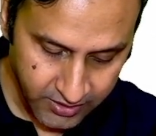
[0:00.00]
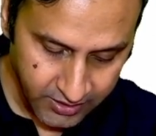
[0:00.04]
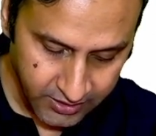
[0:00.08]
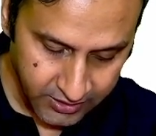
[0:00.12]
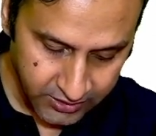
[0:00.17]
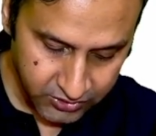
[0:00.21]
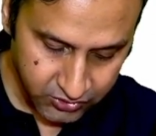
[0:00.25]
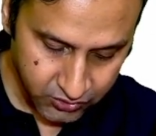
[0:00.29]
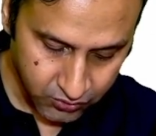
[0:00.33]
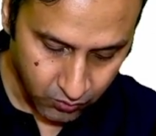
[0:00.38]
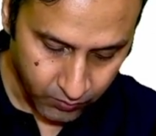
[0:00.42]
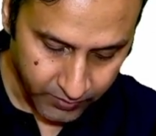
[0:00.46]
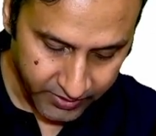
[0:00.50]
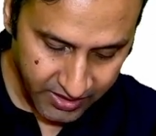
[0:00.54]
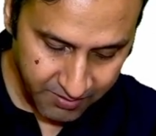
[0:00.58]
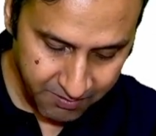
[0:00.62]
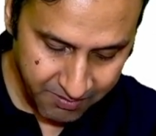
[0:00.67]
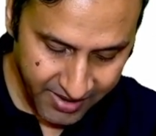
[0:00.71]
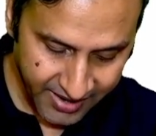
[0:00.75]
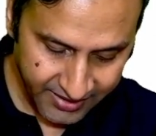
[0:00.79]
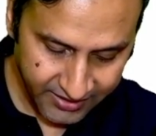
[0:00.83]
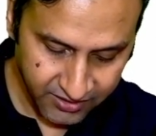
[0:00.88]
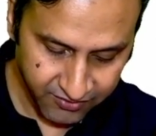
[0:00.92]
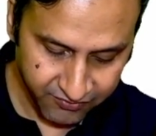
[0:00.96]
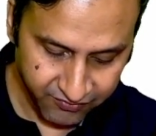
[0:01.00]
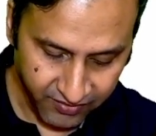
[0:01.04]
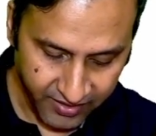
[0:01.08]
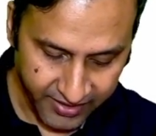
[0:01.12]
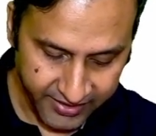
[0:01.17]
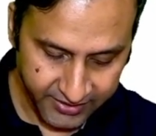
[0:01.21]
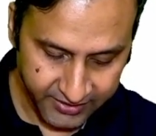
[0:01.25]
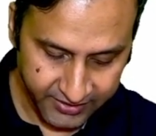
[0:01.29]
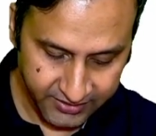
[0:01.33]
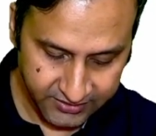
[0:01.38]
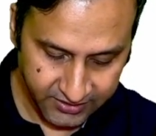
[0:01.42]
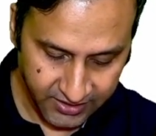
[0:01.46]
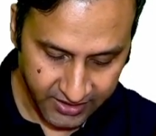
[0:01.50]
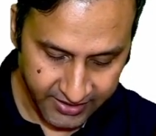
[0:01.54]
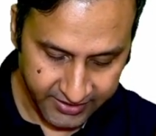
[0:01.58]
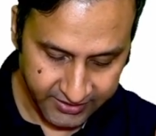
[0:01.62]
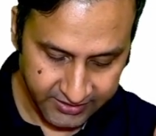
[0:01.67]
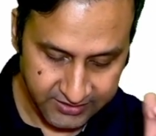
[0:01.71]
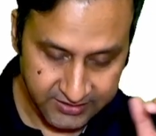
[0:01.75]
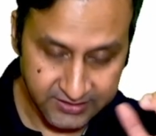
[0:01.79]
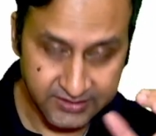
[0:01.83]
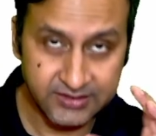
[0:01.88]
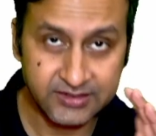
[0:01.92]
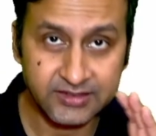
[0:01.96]
So when I magnify it, I
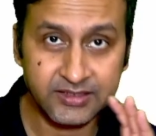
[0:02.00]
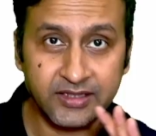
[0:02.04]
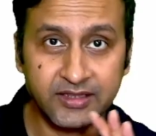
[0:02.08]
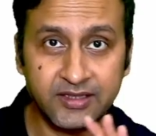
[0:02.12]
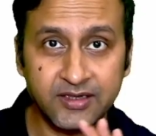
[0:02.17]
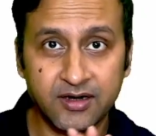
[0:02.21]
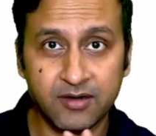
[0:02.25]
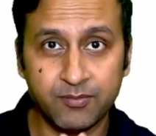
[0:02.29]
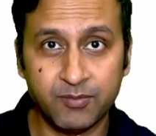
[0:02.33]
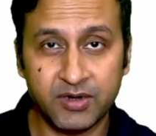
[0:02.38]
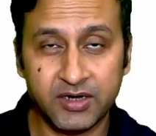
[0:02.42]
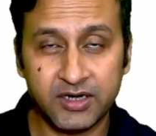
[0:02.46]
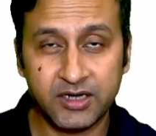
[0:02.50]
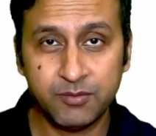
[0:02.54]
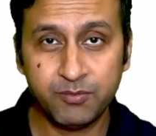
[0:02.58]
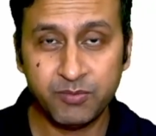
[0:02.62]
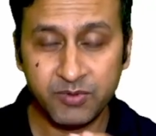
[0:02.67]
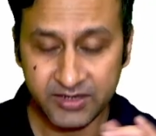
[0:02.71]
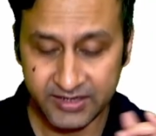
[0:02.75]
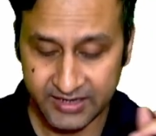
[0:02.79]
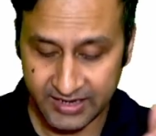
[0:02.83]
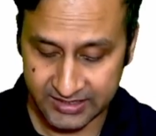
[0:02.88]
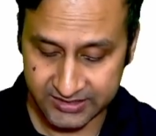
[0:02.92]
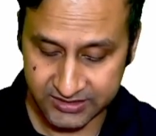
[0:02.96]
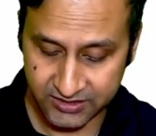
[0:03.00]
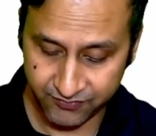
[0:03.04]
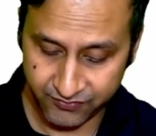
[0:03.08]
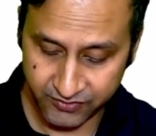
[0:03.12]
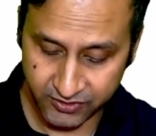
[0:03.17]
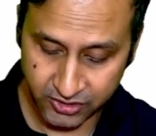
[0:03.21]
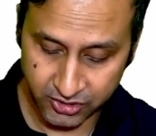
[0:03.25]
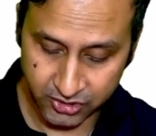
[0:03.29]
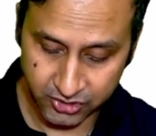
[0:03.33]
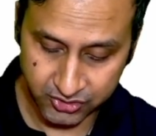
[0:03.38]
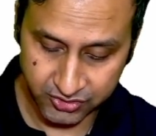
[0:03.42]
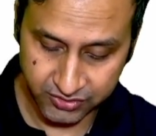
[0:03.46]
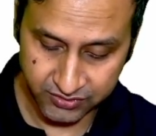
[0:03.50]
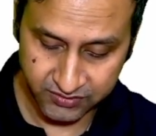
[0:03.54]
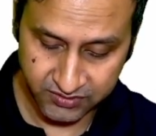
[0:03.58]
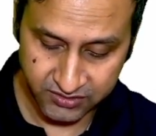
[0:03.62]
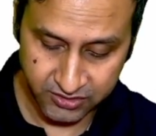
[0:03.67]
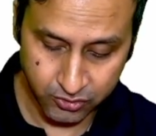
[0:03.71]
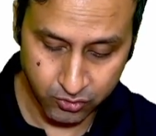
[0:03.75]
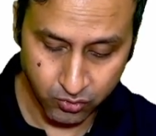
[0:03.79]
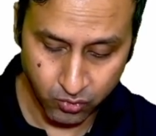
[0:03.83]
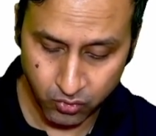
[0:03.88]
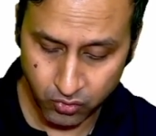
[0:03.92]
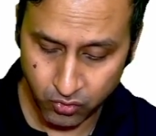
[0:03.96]
can see that there are multiple calcifications. They
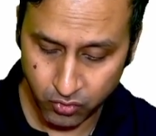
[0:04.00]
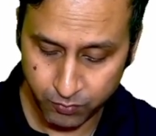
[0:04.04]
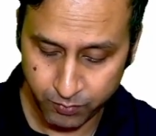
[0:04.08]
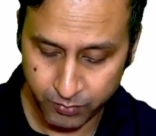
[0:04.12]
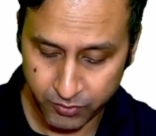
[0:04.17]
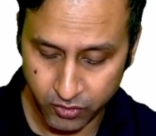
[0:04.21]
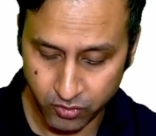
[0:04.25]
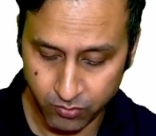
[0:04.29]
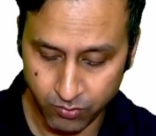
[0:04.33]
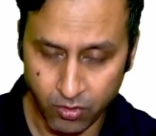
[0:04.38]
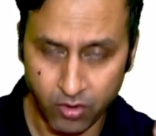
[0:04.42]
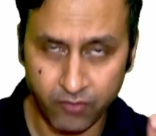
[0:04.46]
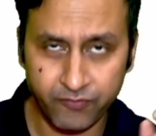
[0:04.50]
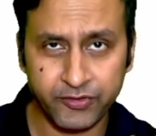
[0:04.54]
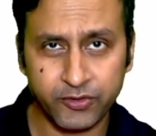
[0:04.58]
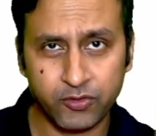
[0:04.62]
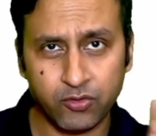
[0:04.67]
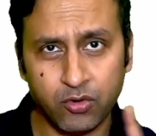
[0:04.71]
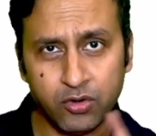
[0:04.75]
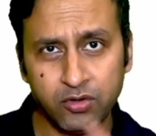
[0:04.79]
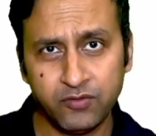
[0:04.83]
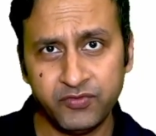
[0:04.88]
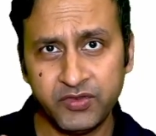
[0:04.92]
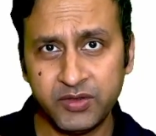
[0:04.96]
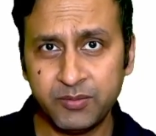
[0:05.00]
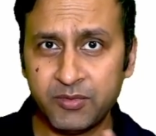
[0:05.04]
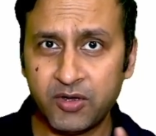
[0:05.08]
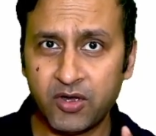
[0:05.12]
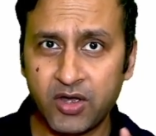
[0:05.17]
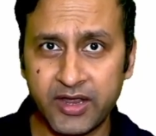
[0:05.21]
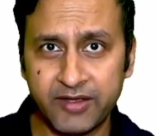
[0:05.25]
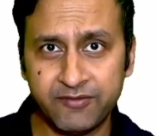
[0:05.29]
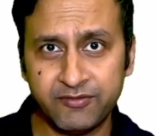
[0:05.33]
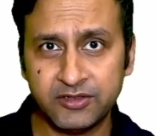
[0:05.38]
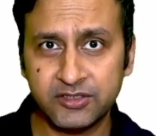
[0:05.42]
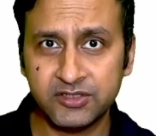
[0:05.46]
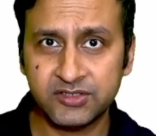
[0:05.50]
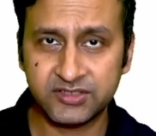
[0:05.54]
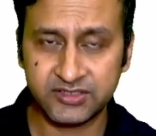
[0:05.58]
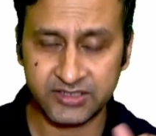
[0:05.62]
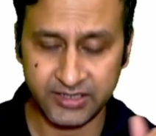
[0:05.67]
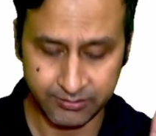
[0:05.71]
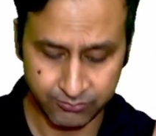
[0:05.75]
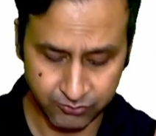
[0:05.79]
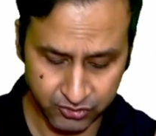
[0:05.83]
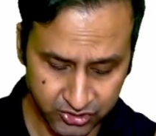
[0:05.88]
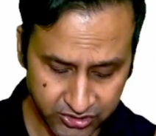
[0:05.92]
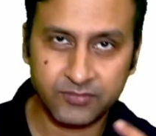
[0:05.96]
don't look pleomorphic. All of them are having the
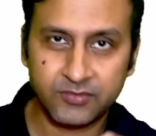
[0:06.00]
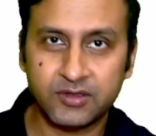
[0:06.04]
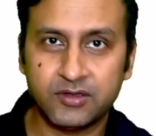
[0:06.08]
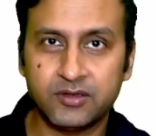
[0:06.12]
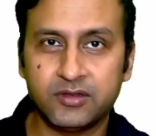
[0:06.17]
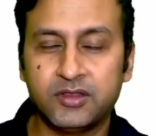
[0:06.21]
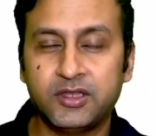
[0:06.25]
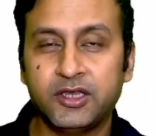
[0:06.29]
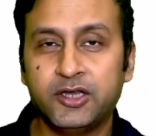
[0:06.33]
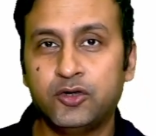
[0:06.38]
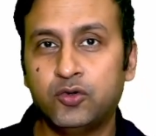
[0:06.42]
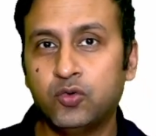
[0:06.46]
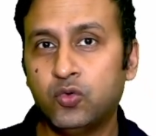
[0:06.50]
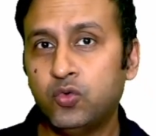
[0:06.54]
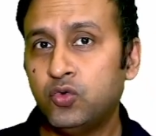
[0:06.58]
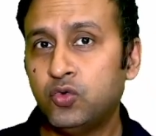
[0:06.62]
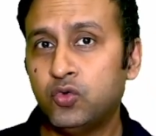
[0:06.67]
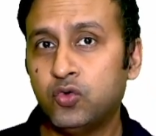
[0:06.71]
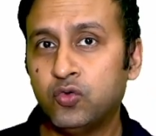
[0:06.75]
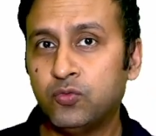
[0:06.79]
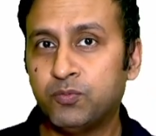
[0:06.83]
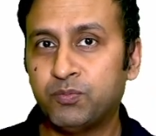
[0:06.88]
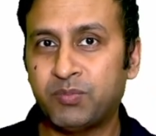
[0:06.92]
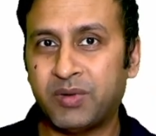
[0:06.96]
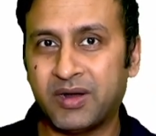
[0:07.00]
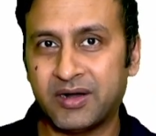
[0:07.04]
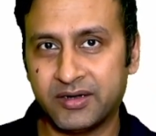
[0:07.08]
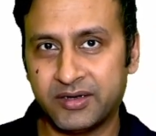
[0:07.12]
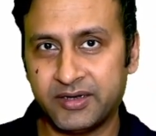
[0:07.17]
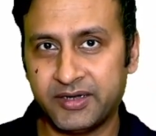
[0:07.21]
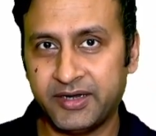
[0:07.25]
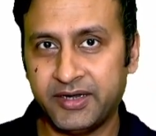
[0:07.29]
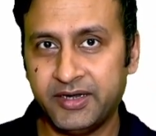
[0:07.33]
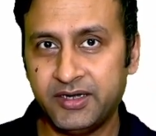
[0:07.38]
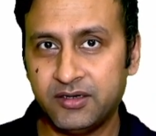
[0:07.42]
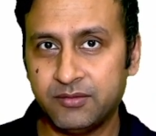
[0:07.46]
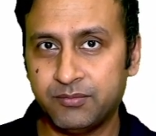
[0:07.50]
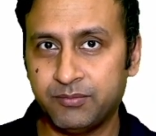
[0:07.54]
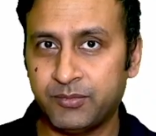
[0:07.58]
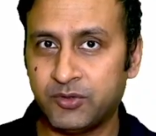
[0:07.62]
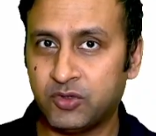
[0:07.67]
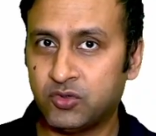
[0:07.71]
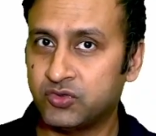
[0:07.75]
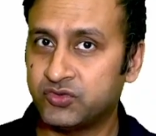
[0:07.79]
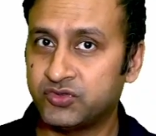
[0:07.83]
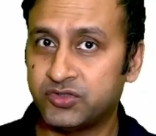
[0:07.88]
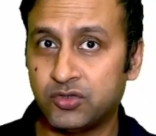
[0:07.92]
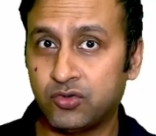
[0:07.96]
same shape. They don't look punctate
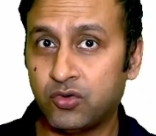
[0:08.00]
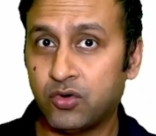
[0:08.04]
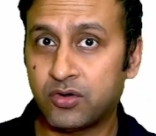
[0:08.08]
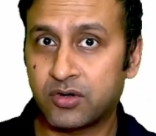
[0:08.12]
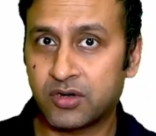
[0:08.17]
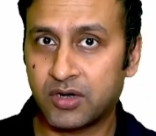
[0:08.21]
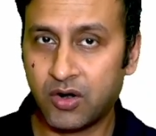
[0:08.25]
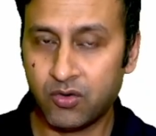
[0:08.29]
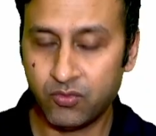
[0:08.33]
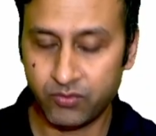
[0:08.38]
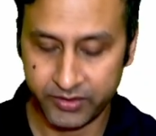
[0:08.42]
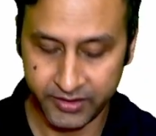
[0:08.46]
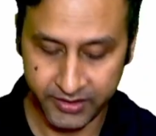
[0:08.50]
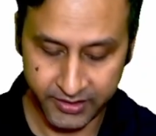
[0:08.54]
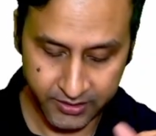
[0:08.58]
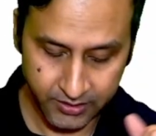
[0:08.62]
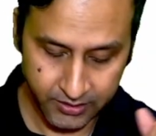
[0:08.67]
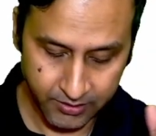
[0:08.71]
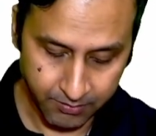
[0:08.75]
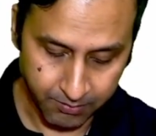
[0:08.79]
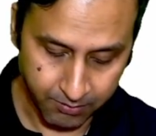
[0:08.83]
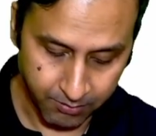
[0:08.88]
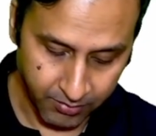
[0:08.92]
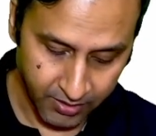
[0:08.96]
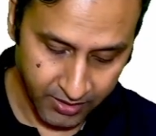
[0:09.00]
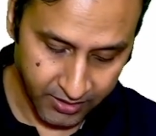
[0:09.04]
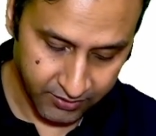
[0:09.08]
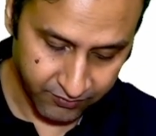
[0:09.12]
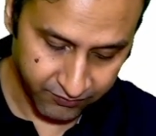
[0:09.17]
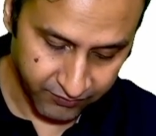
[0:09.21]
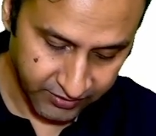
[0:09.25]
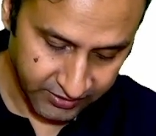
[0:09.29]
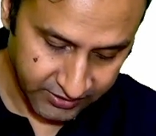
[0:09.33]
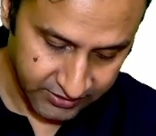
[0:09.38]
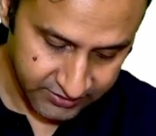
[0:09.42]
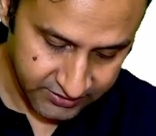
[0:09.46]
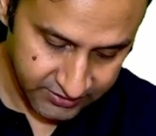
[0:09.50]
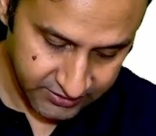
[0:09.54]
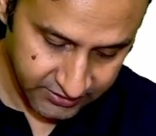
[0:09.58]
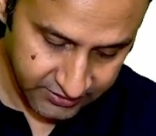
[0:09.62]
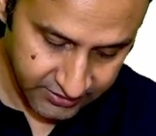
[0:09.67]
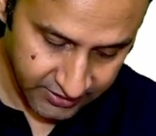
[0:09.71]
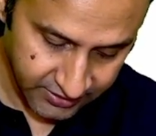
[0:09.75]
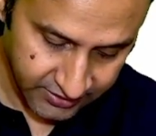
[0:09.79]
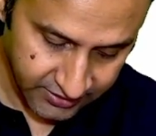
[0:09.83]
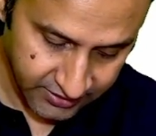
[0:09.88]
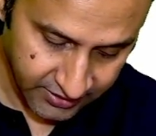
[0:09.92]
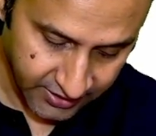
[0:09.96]
because they're not rounded, but we can see
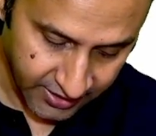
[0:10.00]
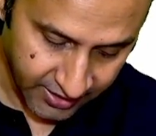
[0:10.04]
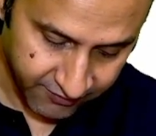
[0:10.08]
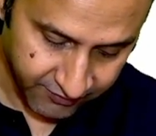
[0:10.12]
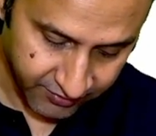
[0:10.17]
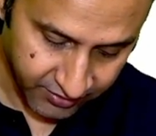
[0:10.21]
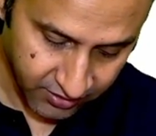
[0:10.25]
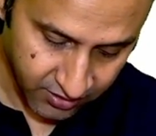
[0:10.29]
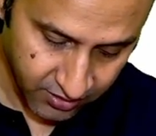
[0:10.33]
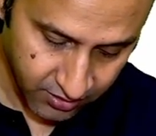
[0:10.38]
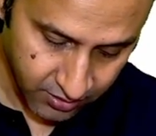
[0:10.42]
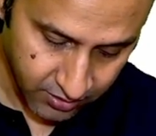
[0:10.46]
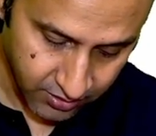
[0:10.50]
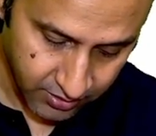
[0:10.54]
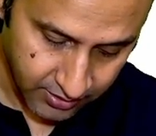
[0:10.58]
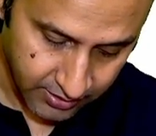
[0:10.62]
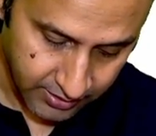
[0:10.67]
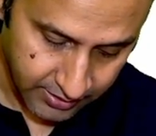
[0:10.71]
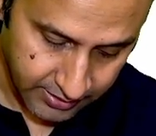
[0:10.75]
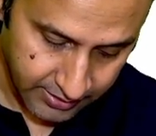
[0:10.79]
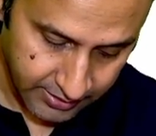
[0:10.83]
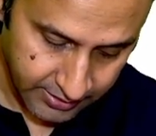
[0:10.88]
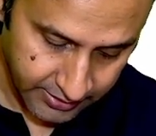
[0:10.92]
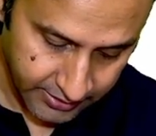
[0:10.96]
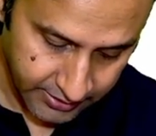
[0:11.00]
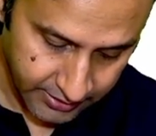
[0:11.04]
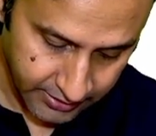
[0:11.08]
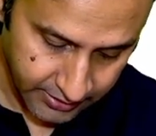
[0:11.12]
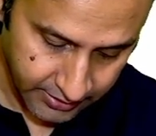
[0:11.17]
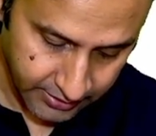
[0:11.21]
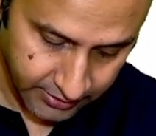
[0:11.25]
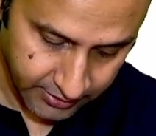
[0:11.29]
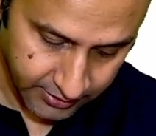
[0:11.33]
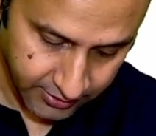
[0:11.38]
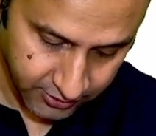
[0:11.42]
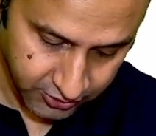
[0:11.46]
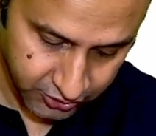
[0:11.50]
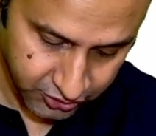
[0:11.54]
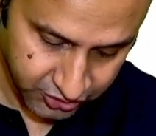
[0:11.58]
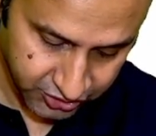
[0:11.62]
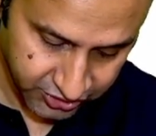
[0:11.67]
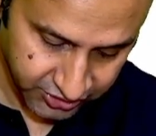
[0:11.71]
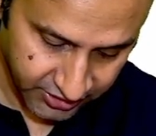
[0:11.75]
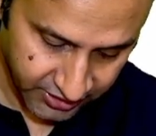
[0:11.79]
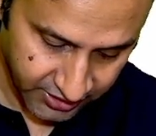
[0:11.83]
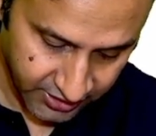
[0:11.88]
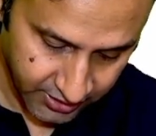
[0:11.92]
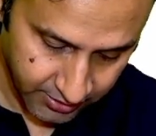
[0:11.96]
that they're having a linear
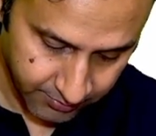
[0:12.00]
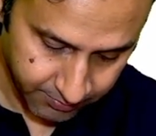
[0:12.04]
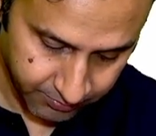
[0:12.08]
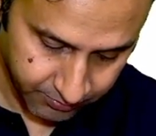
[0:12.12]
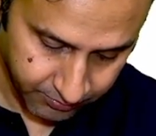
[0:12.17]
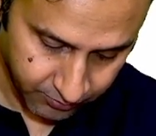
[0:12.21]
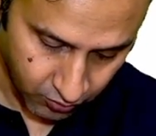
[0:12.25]
shape.